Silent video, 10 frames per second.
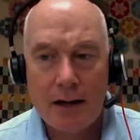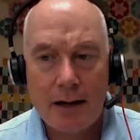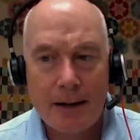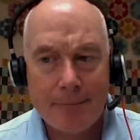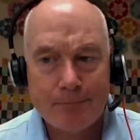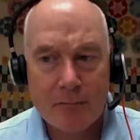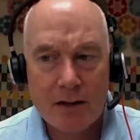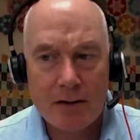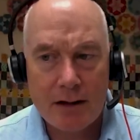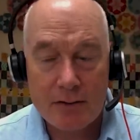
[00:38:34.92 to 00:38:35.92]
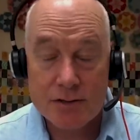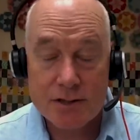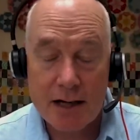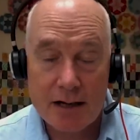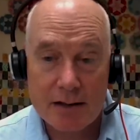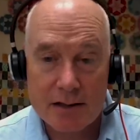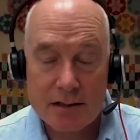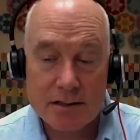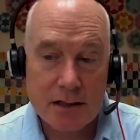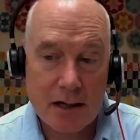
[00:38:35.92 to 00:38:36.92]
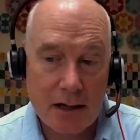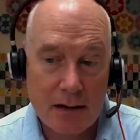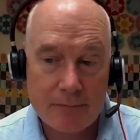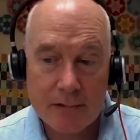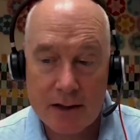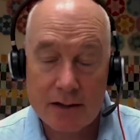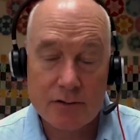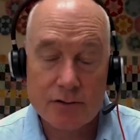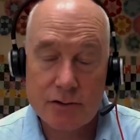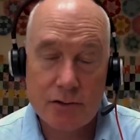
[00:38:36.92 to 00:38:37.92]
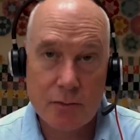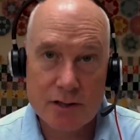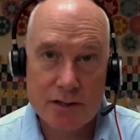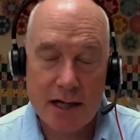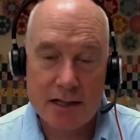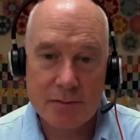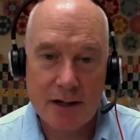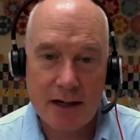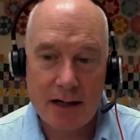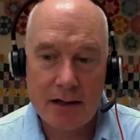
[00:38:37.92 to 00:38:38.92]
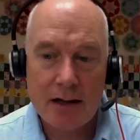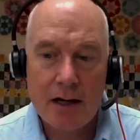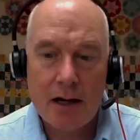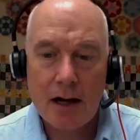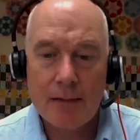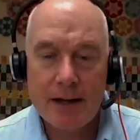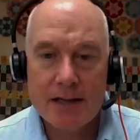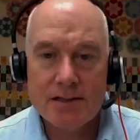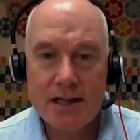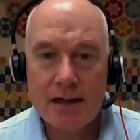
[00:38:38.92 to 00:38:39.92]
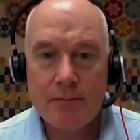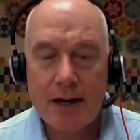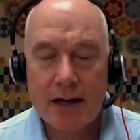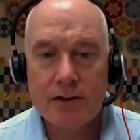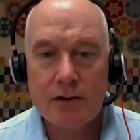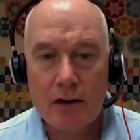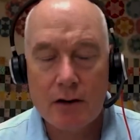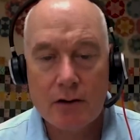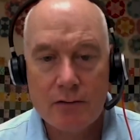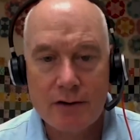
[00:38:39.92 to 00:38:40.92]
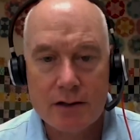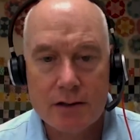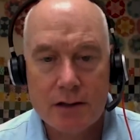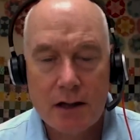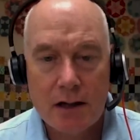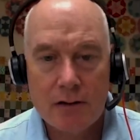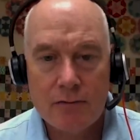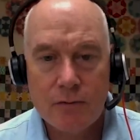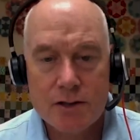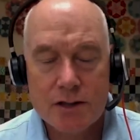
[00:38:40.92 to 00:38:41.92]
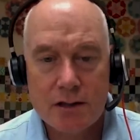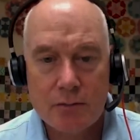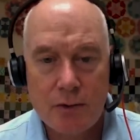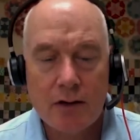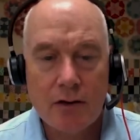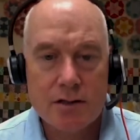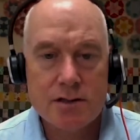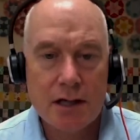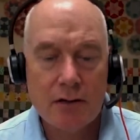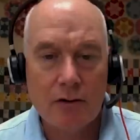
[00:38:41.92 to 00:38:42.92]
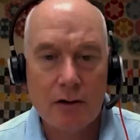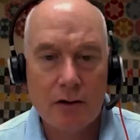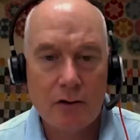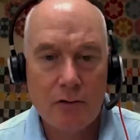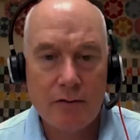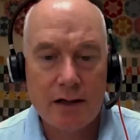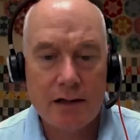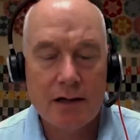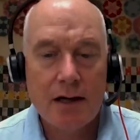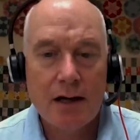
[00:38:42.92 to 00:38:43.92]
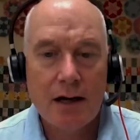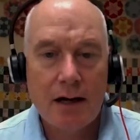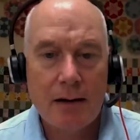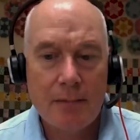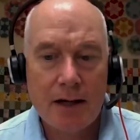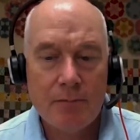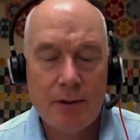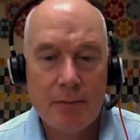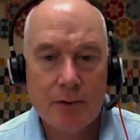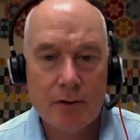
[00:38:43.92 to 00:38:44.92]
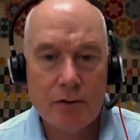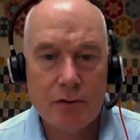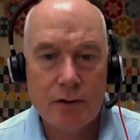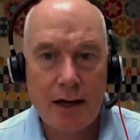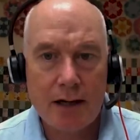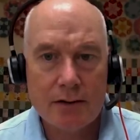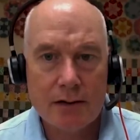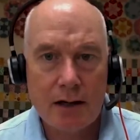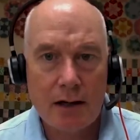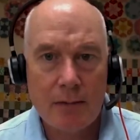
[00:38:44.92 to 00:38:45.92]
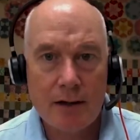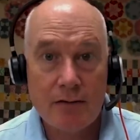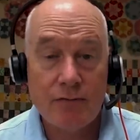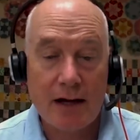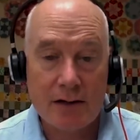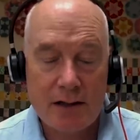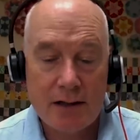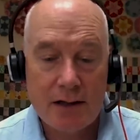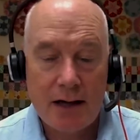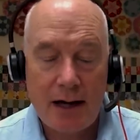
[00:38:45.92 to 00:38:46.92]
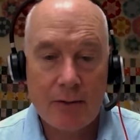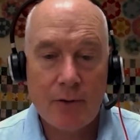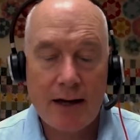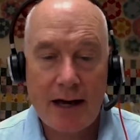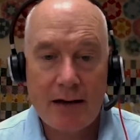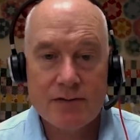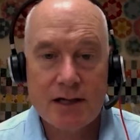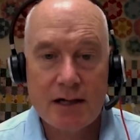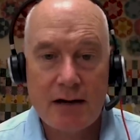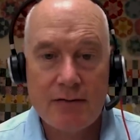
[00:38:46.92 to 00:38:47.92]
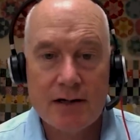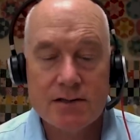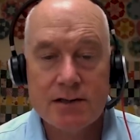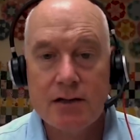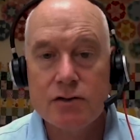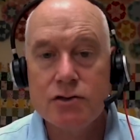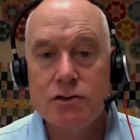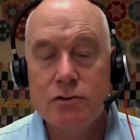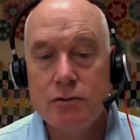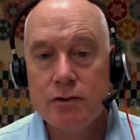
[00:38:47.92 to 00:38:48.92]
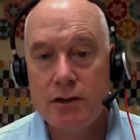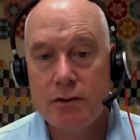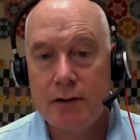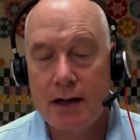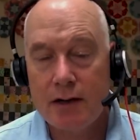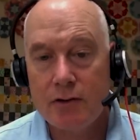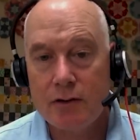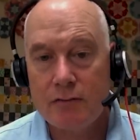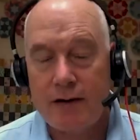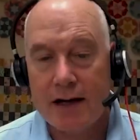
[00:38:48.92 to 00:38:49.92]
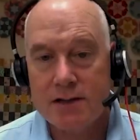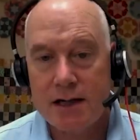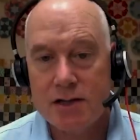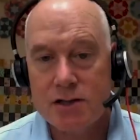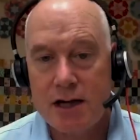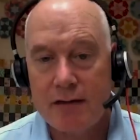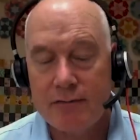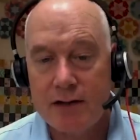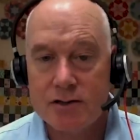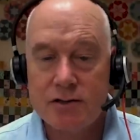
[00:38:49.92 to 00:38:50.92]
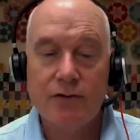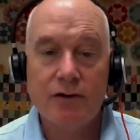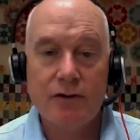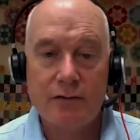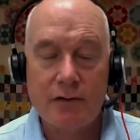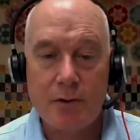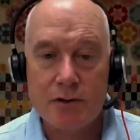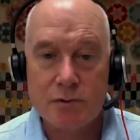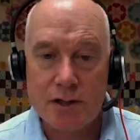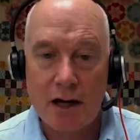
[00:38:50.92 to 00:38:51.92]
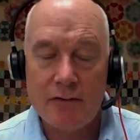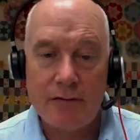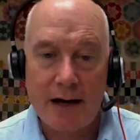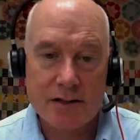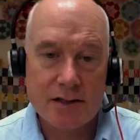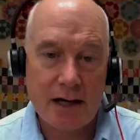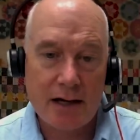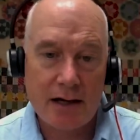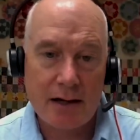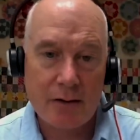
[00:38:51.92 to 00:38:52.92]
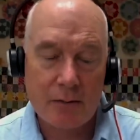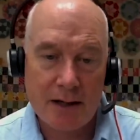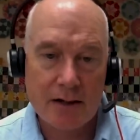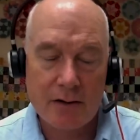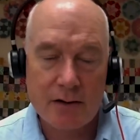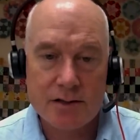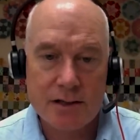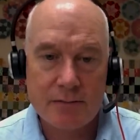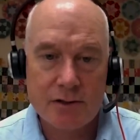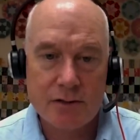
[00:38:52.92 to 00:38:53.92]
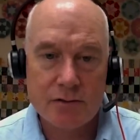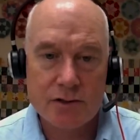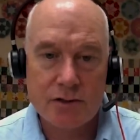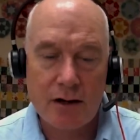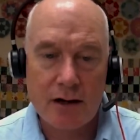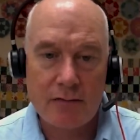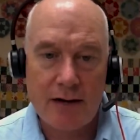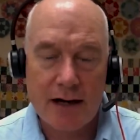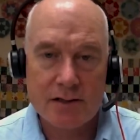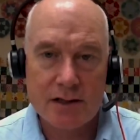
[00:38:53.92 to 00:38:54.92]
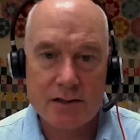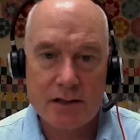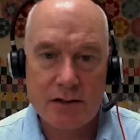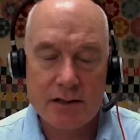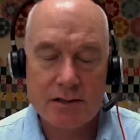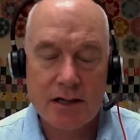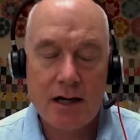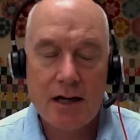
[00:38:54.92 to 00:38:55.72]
Um, the other side of this, um, I think there's two more sides I'm going to hit, um, is the impact on long COVID unfortunately, we are seeing long COVID um, in people who get um, infected. And we have seen evidence that the sooner you get your vaccination after that. So, if clearly, if the person was unvaccinated, I would be encouraging them to start on a vaccine series.